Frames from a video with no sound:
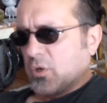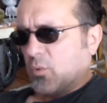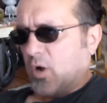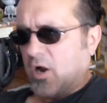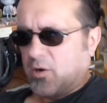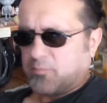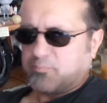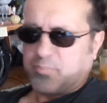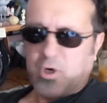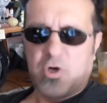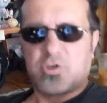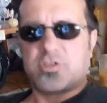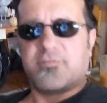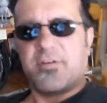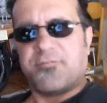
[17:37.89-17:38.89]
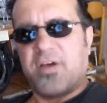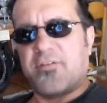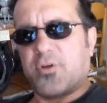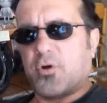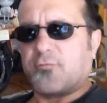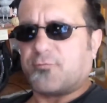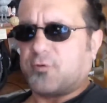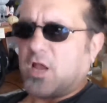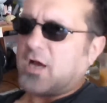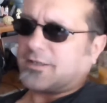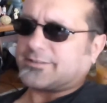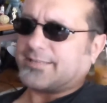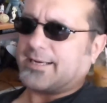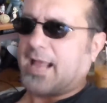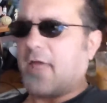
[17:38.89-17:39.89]
well, birds of a feather
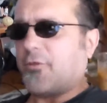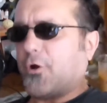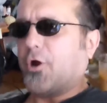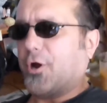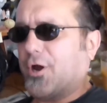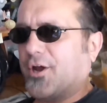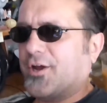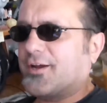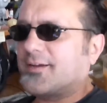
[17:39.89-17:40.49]
flock together.